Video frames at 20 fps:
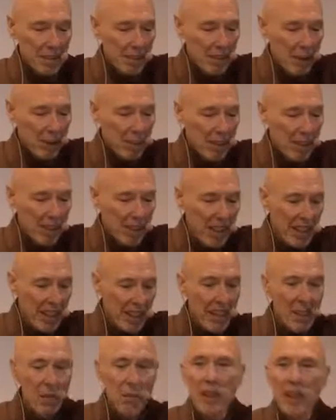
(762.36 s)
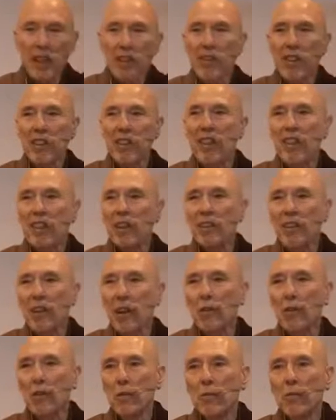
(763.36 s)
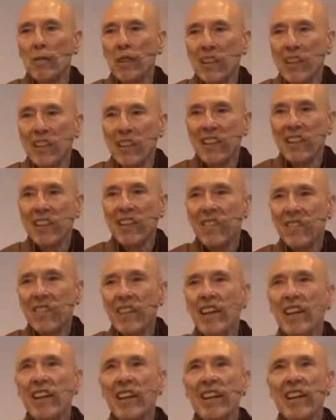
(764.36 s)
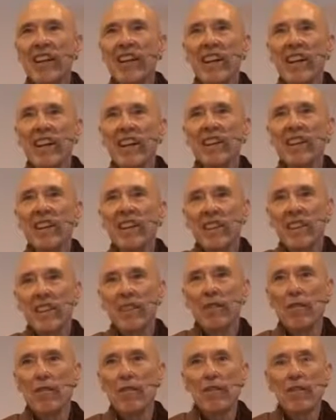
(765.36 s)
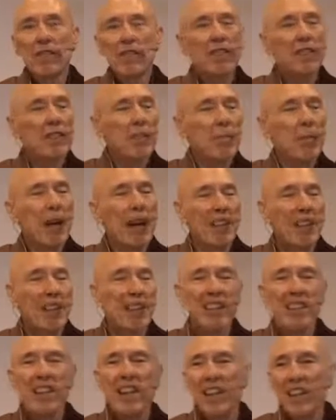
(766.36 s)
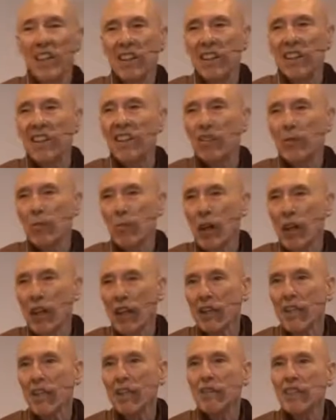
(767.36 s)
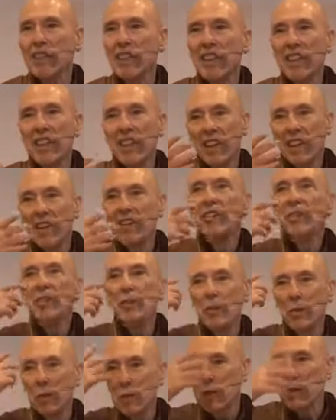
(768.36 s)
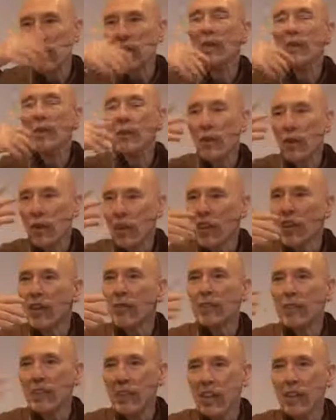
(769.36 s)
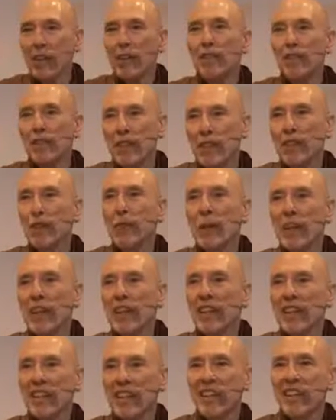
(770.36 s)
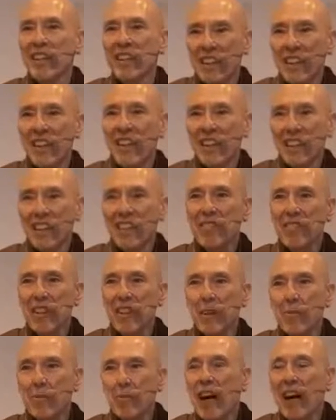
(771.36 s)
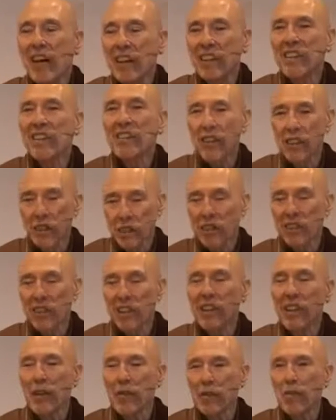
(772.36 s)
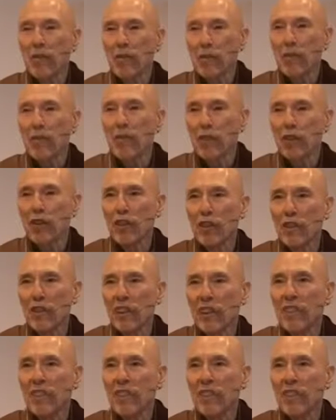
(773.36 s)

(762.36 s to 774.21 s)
But later, when he returns home, then they tell, the parents tell his wives to adorn themselves in the way that Ratthapala thought that they were beautiful.